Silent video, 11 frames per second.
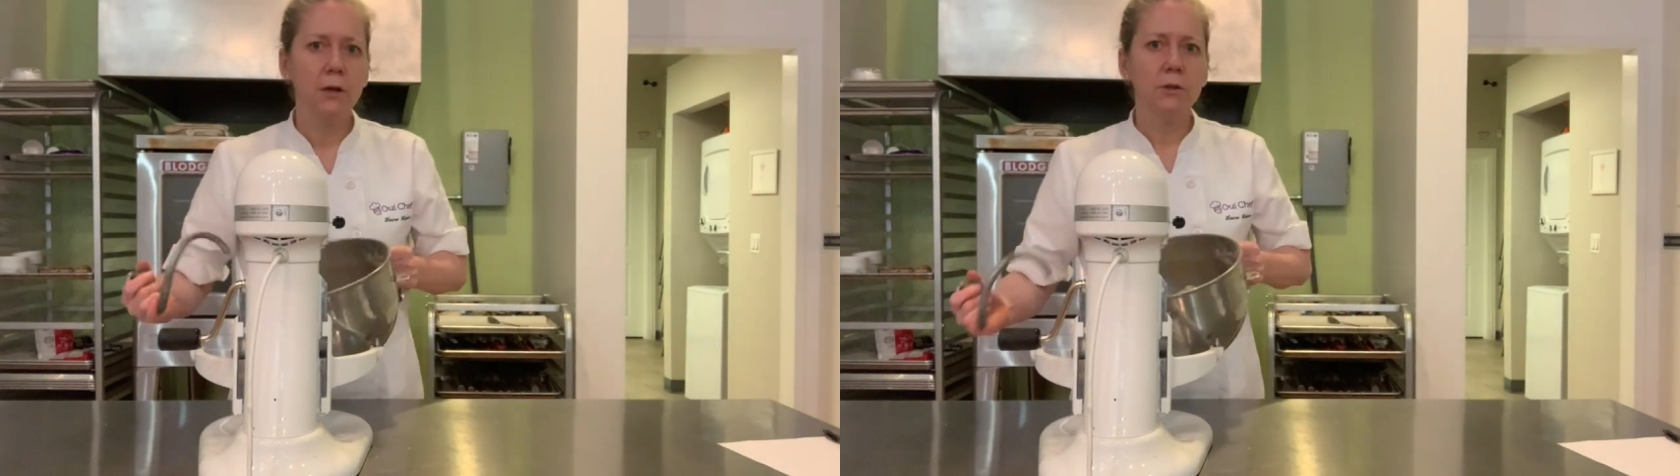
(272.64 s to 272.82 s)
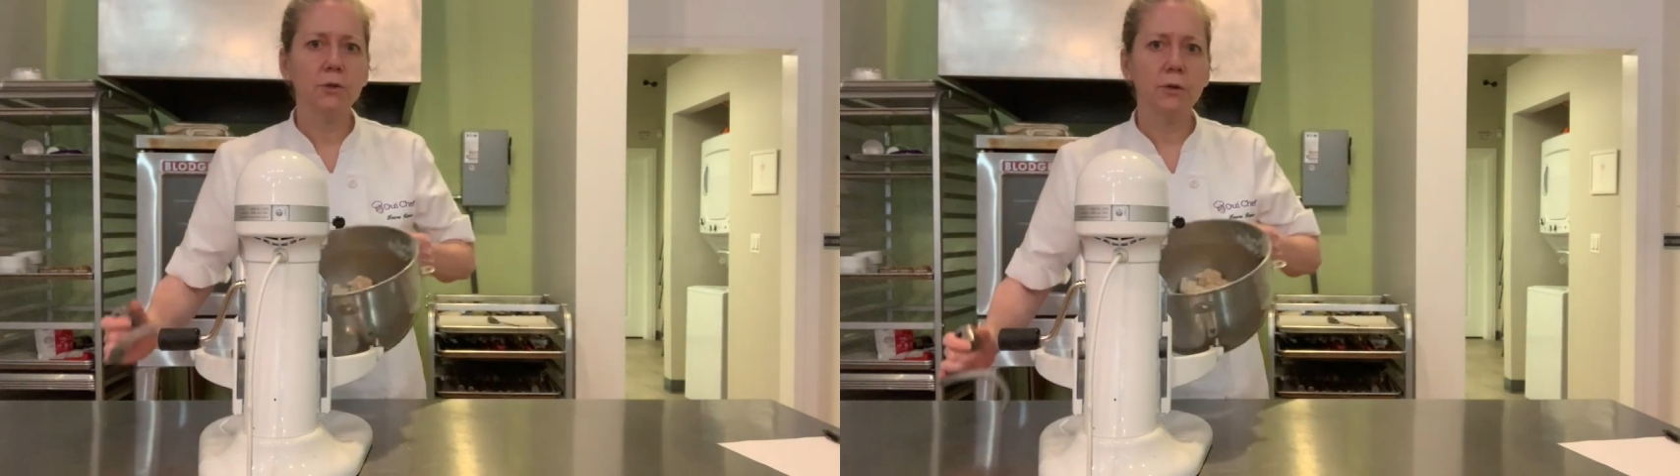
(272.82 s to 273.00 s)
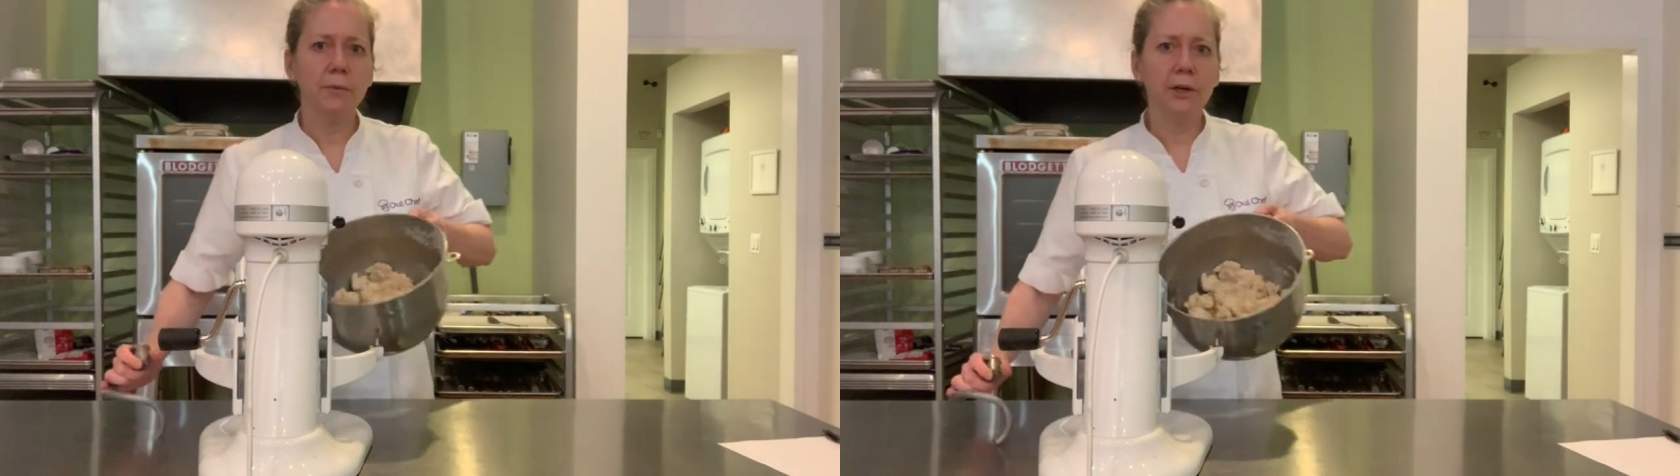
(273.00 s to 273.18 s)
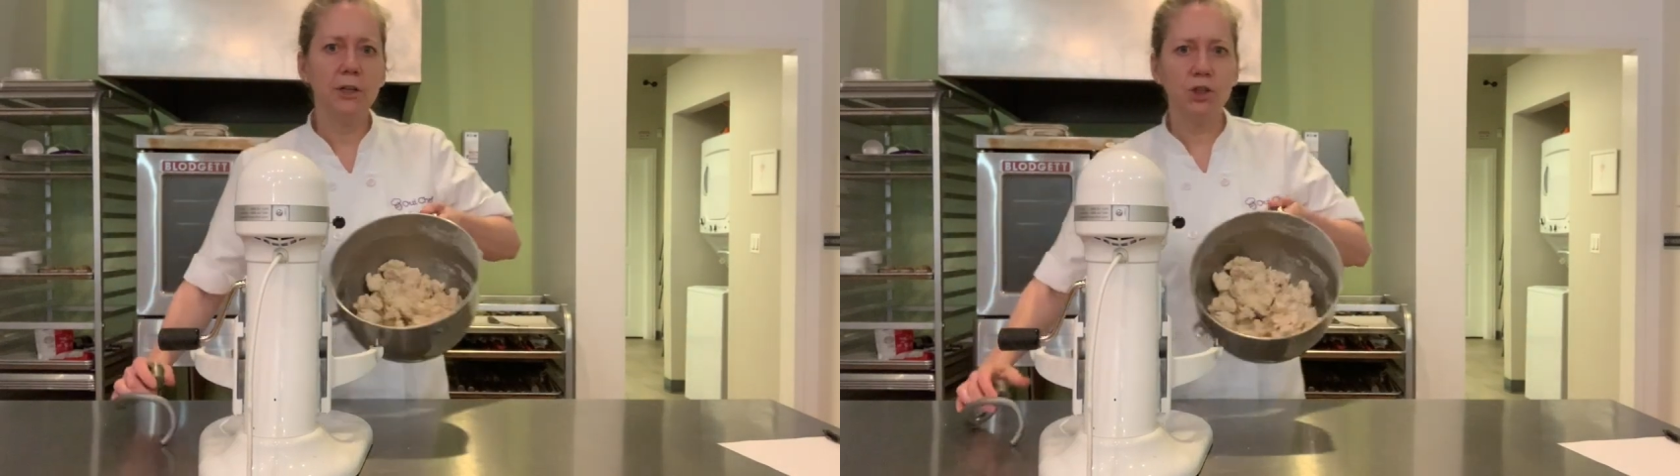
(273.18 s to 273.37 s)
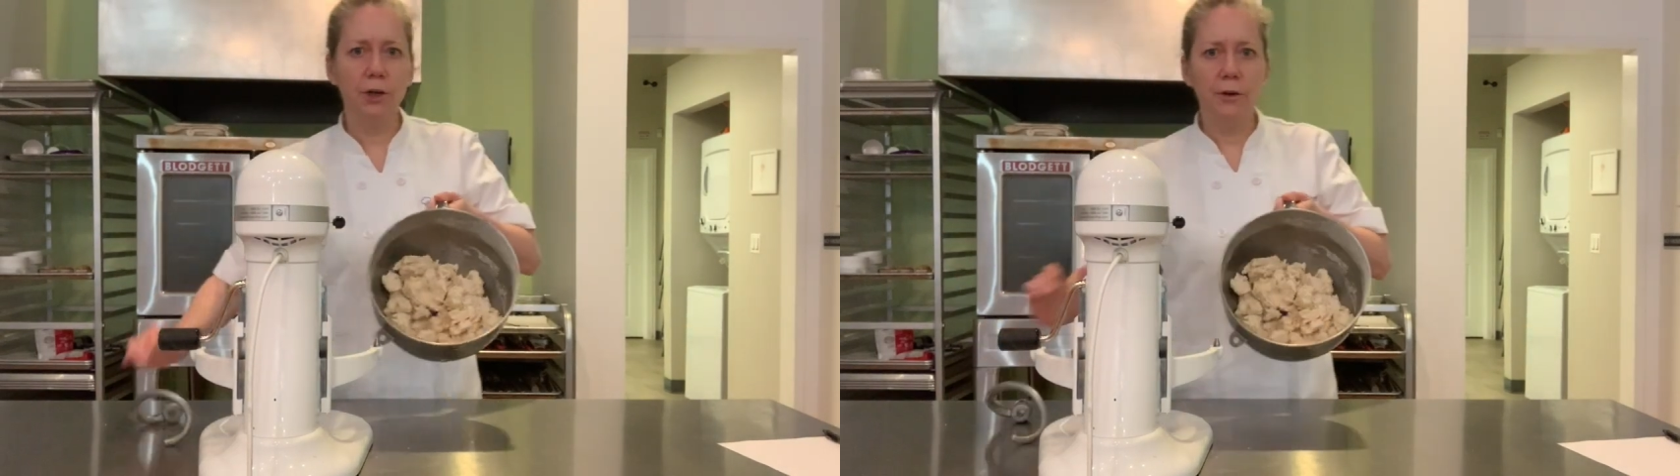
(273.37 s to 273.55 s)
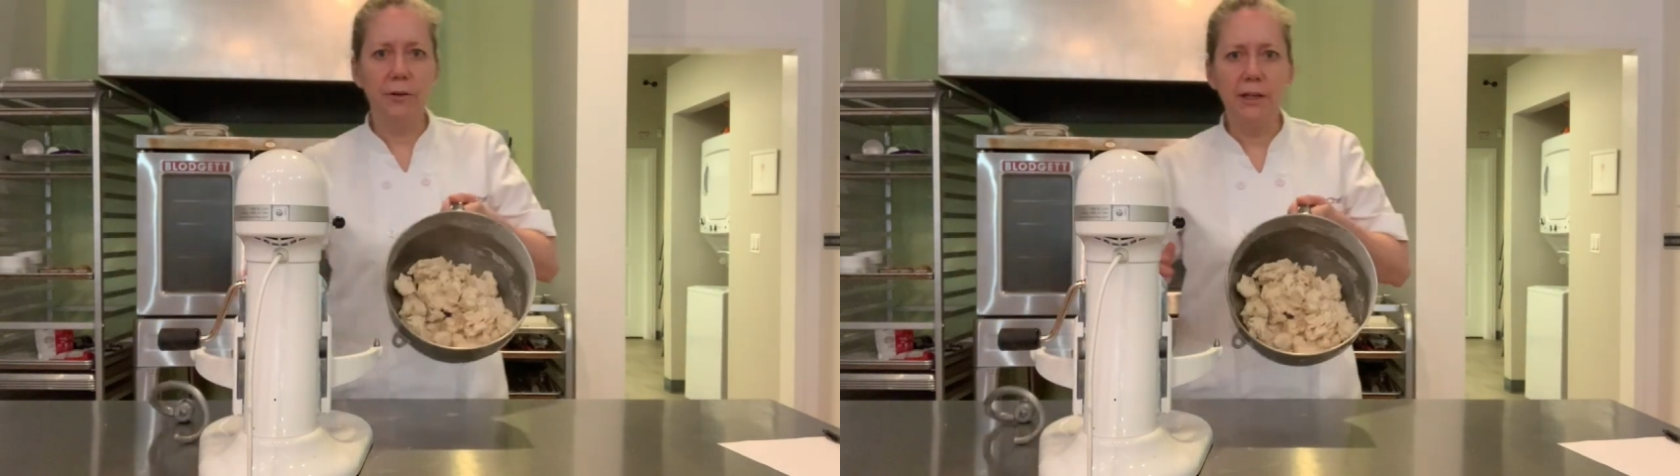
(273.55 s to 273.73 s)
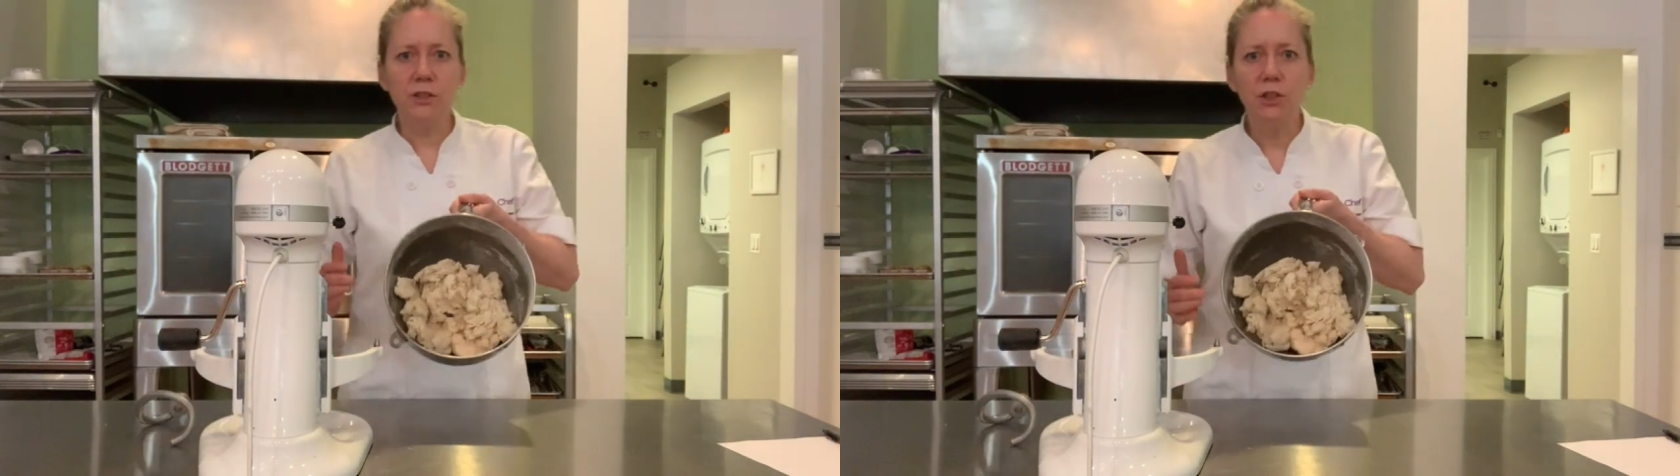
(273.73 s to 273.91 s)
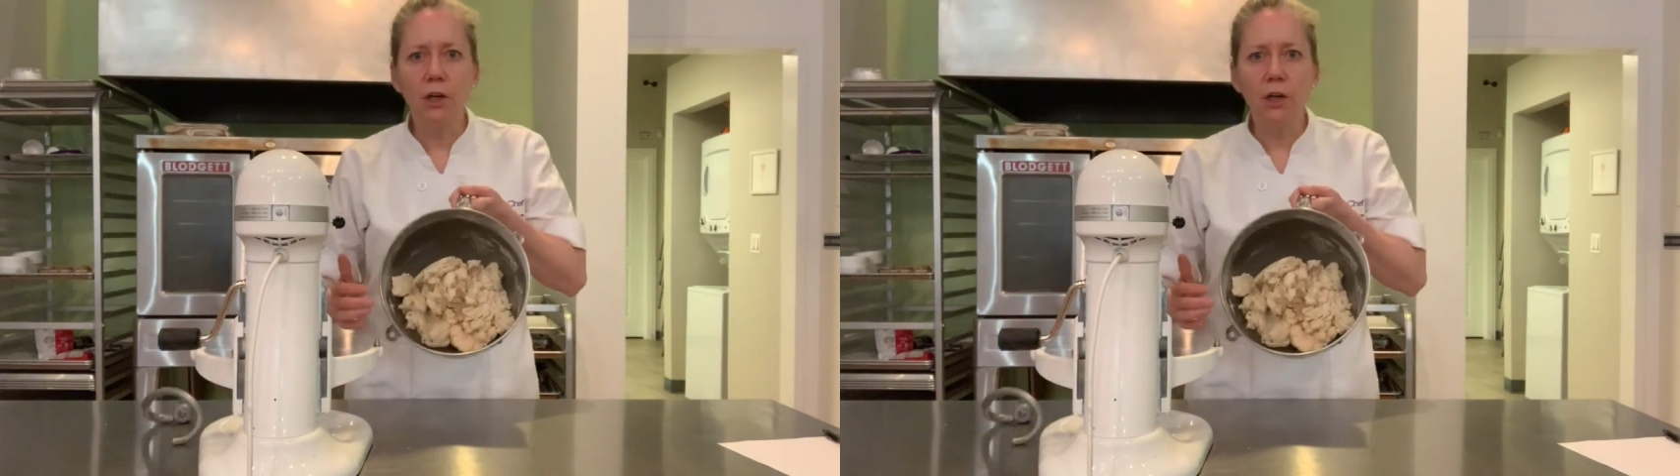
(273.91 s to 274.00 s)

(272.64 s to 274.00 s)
So I wanna show you this.